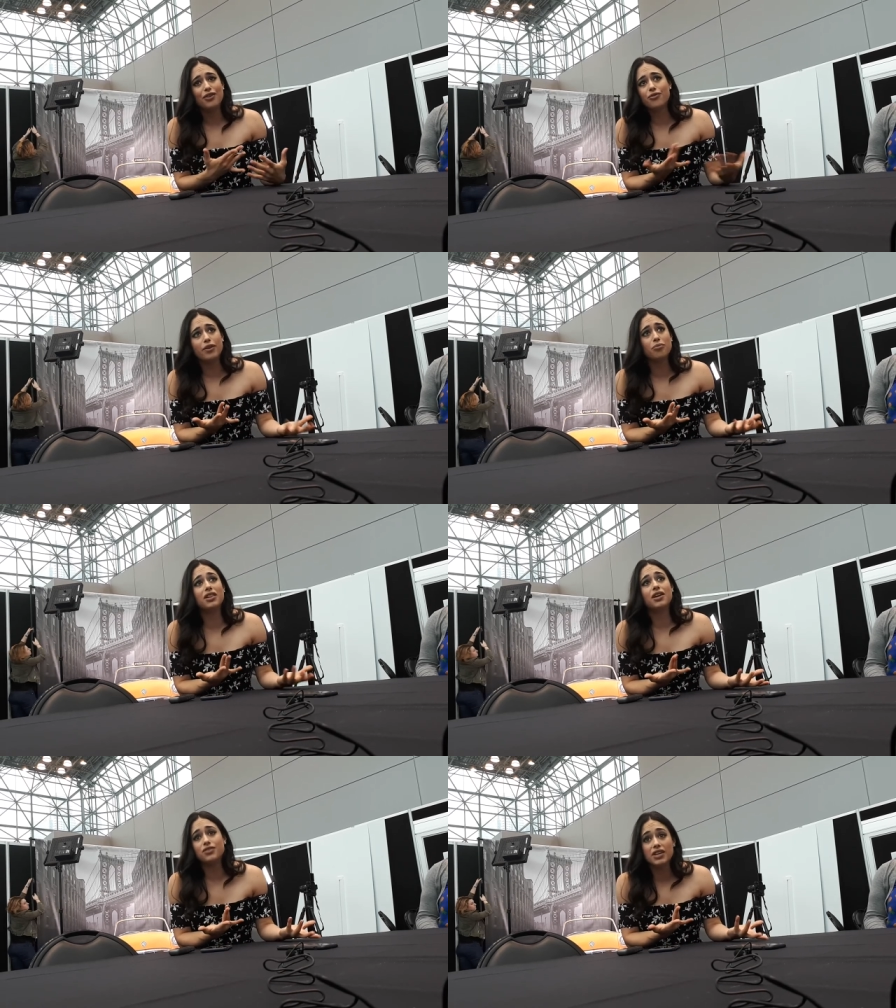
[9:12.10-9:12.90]
her family
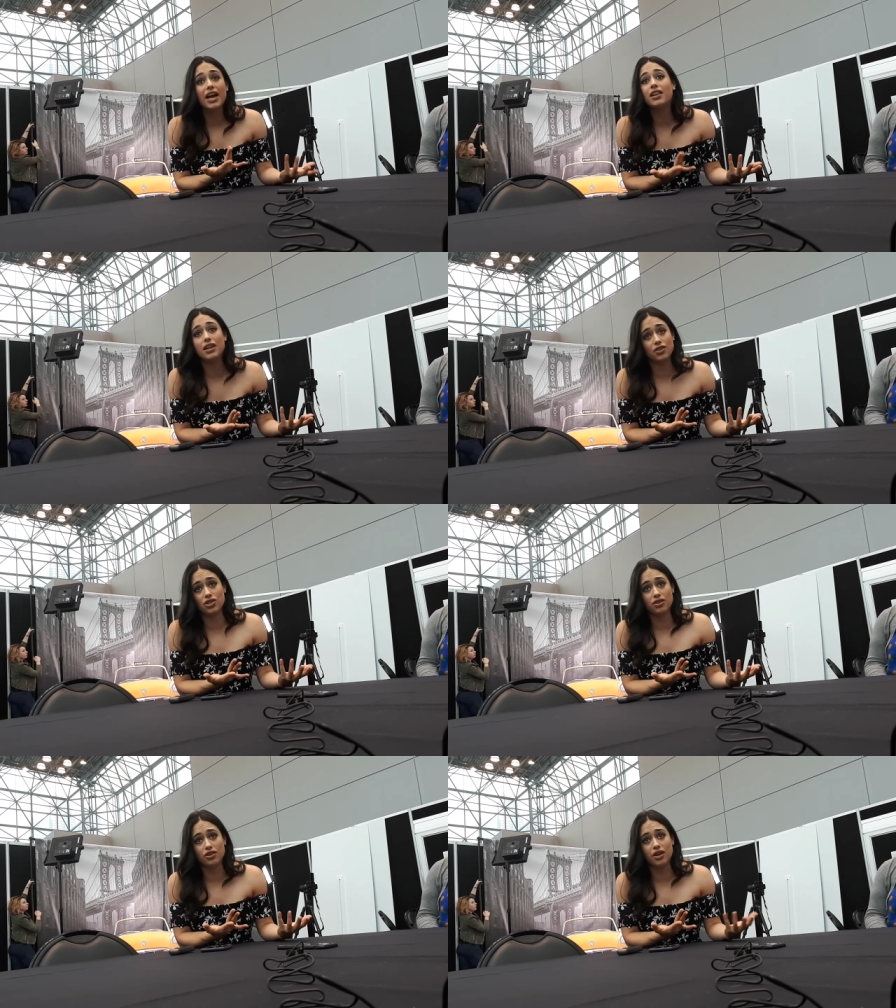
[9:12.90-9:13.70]
loves the hell out of
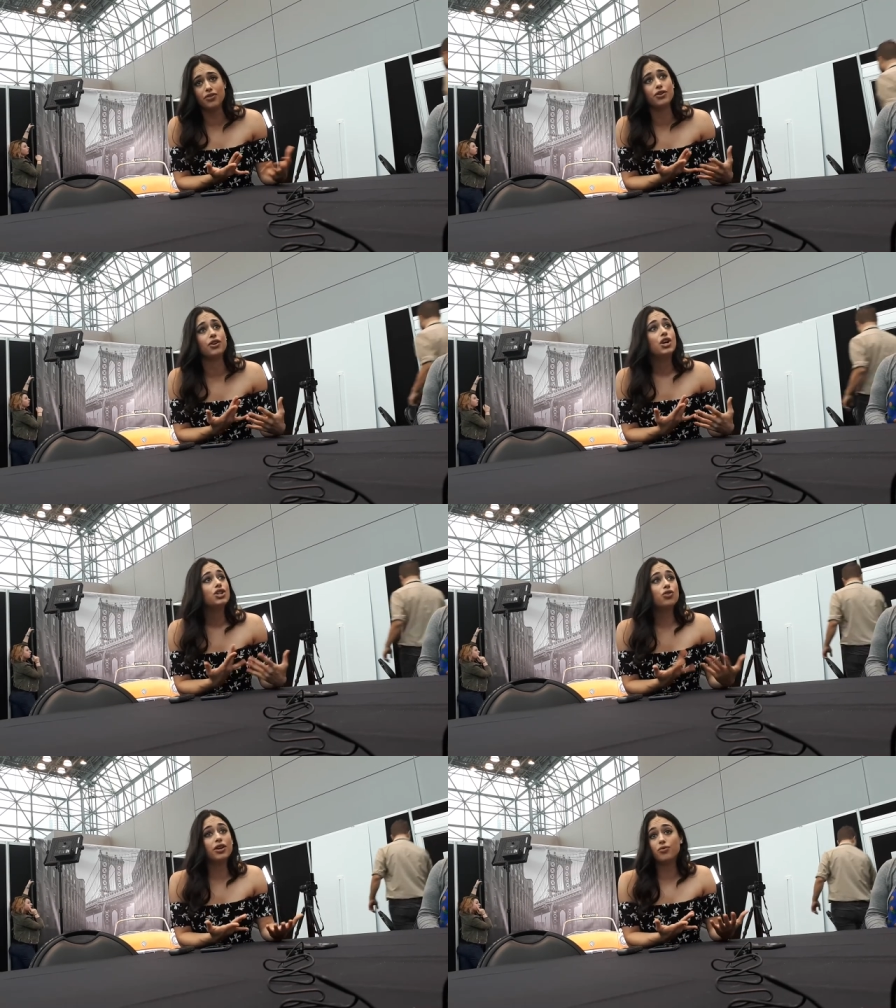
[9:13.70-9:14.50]
each other, and they're
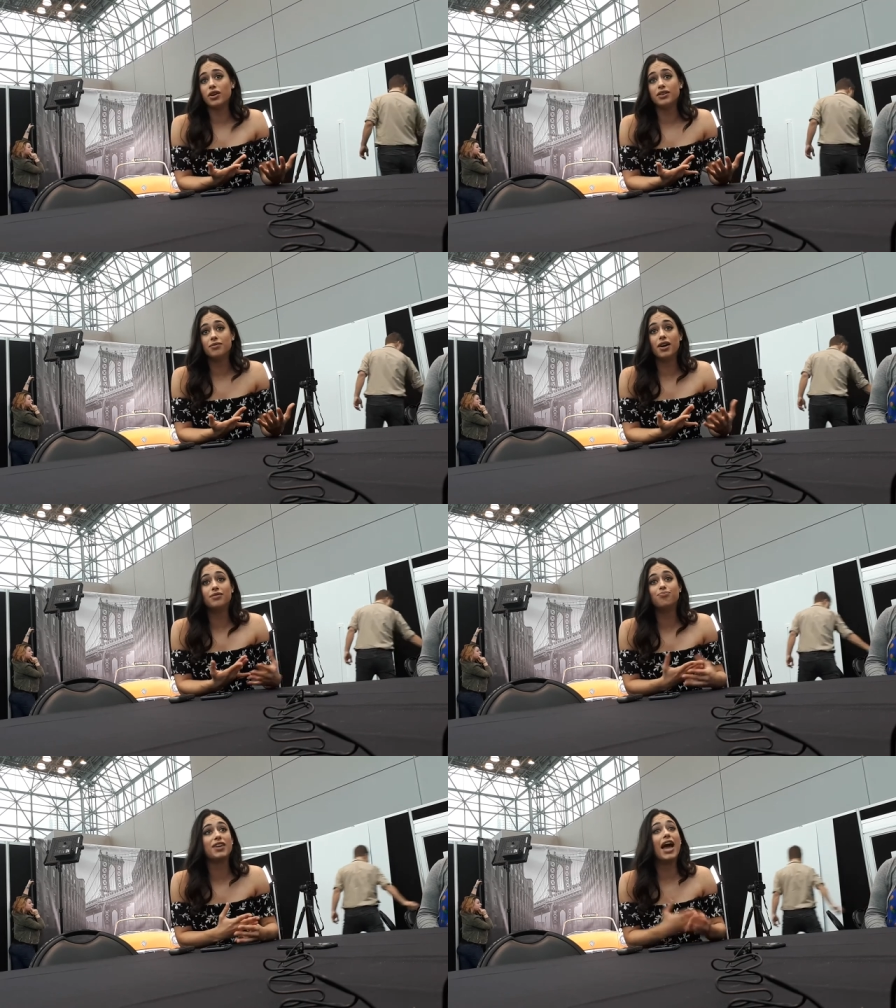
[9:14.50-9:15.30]
trying to run a
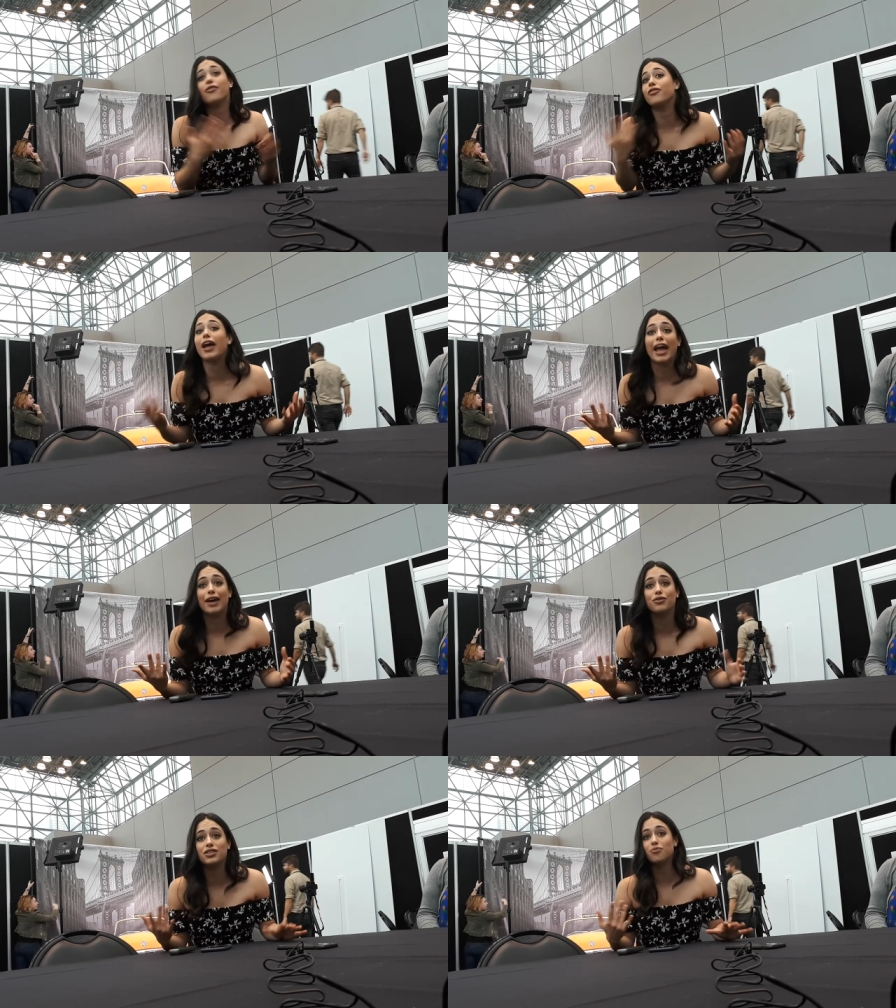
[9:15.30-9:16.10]

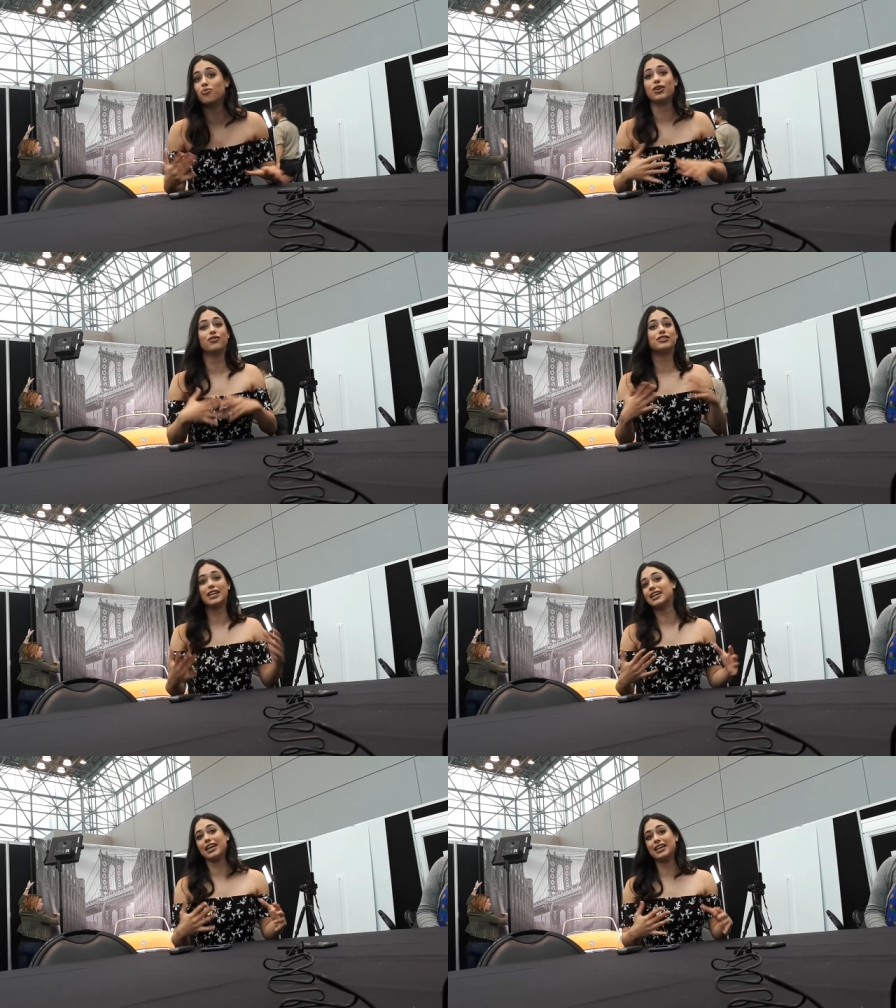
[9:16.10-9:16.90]
cafe, which they've been running for
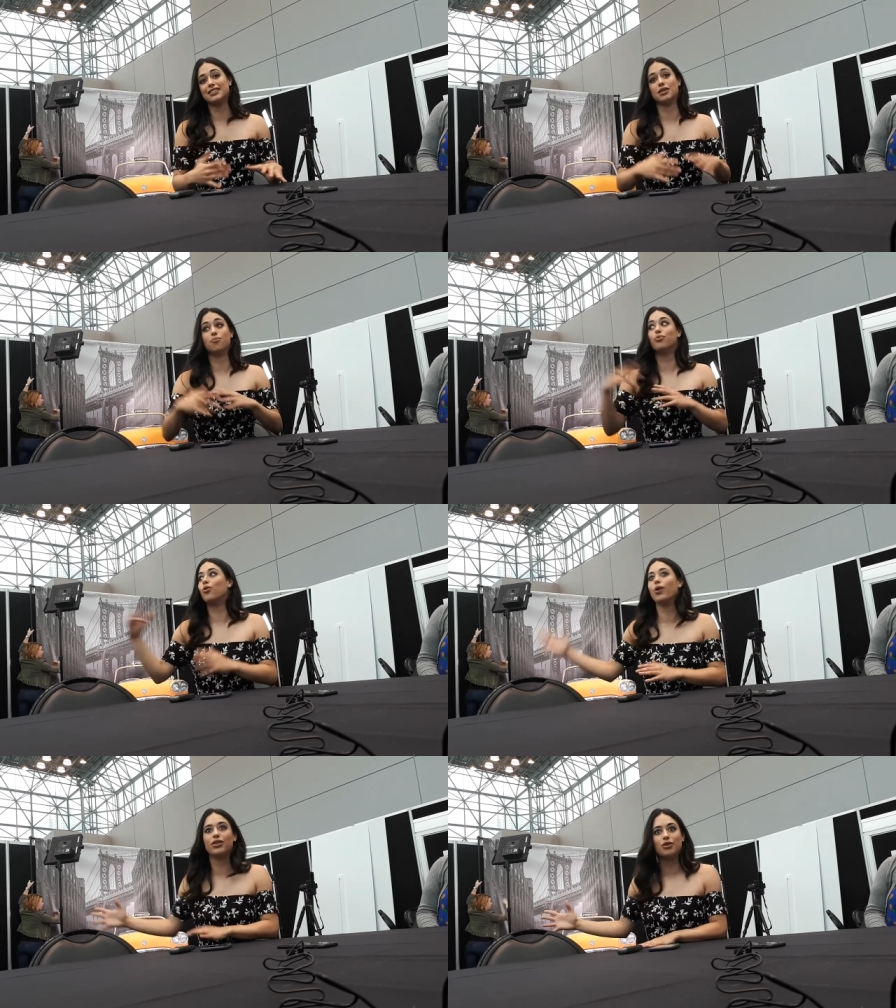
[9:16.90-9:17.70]
decades, and
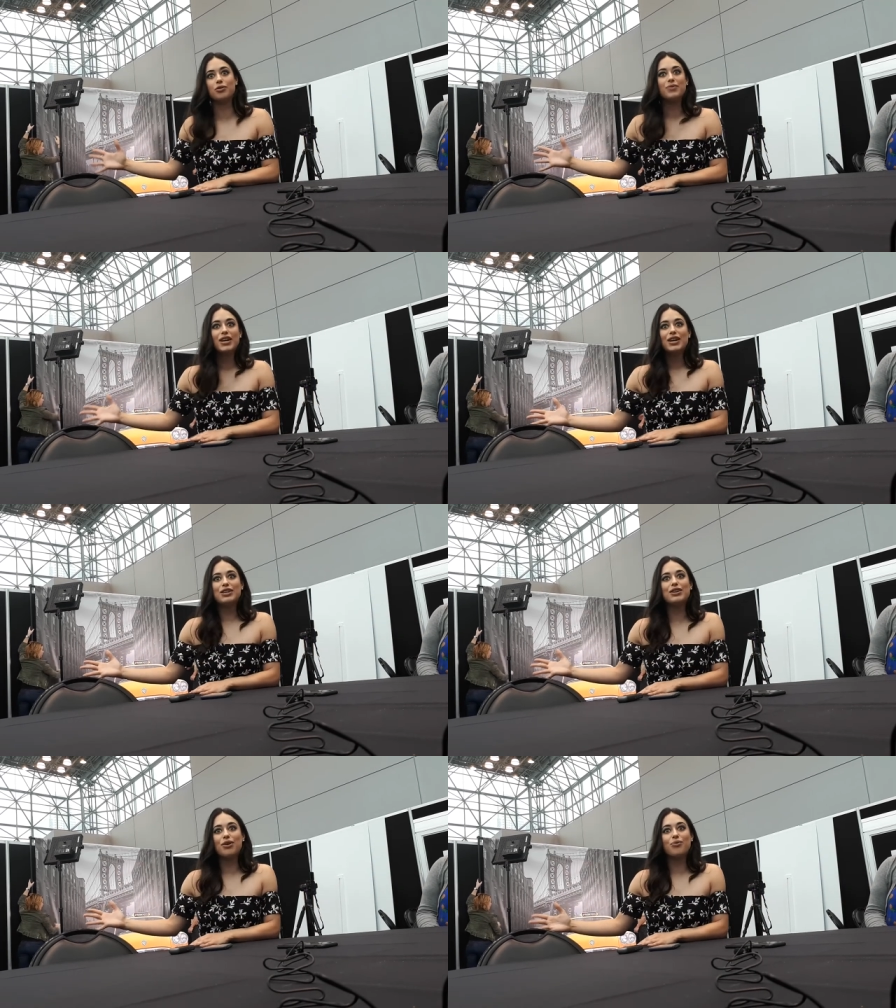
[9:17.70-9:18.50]
employ their,
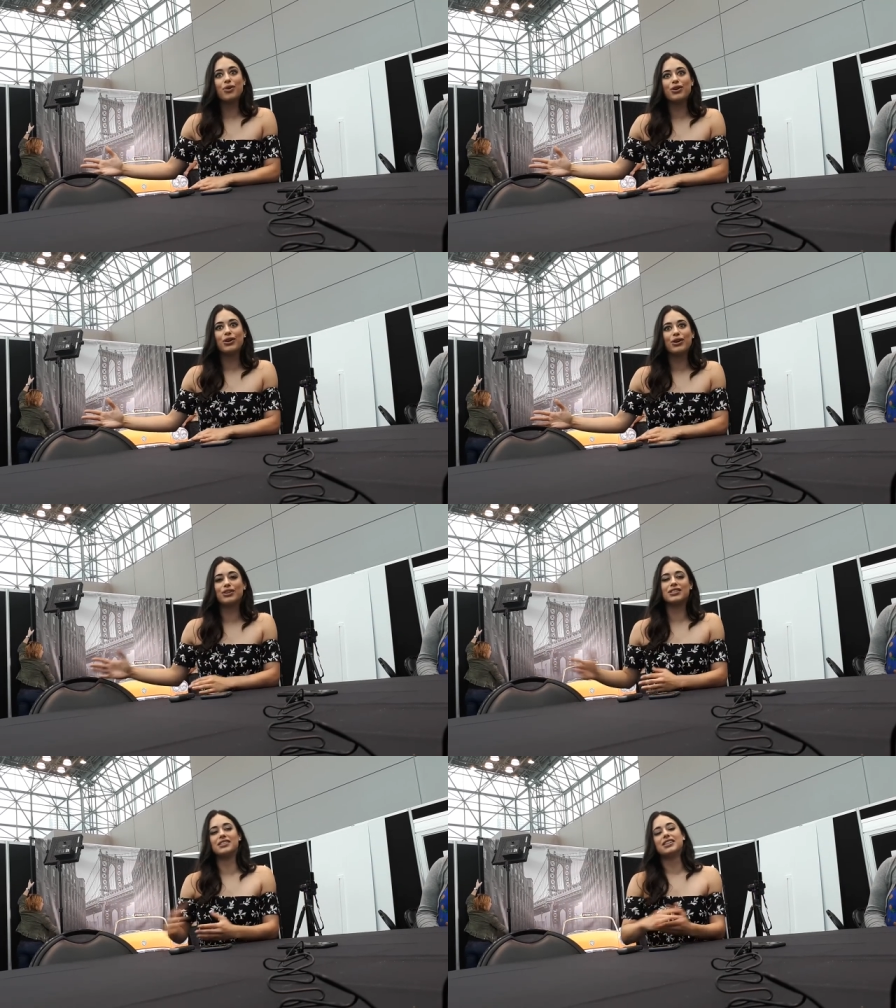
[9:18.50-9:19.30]

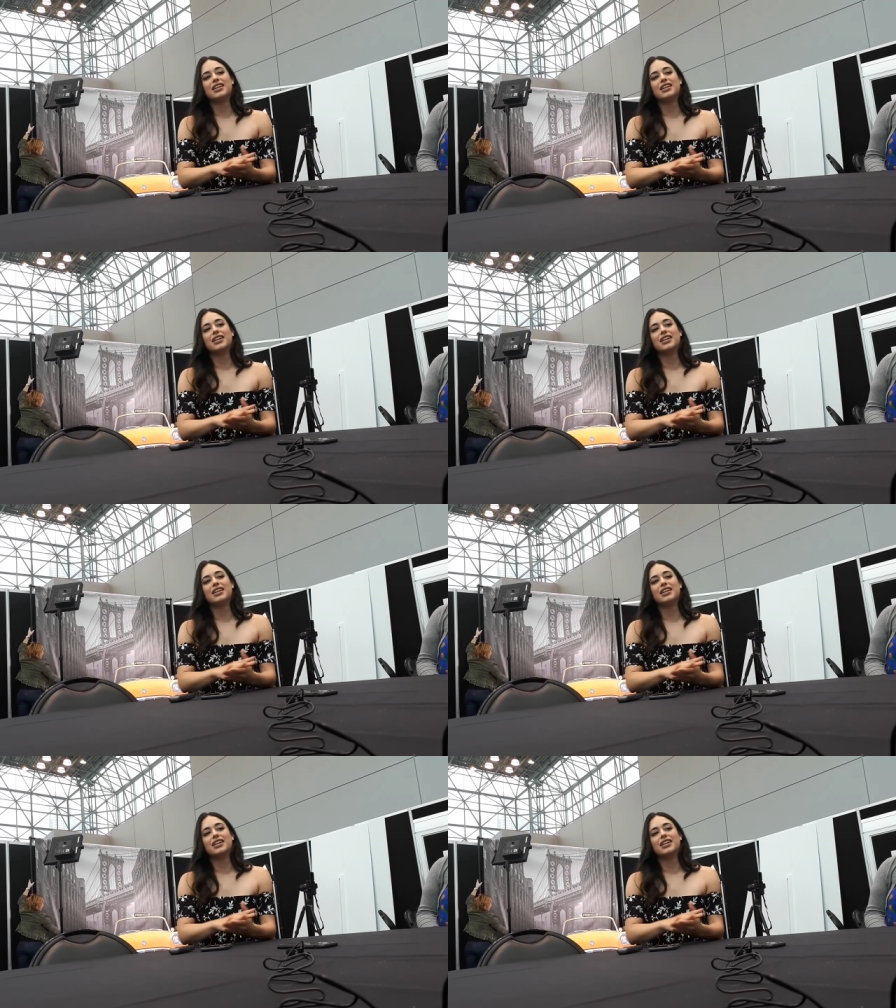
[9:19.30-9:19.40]
workers. And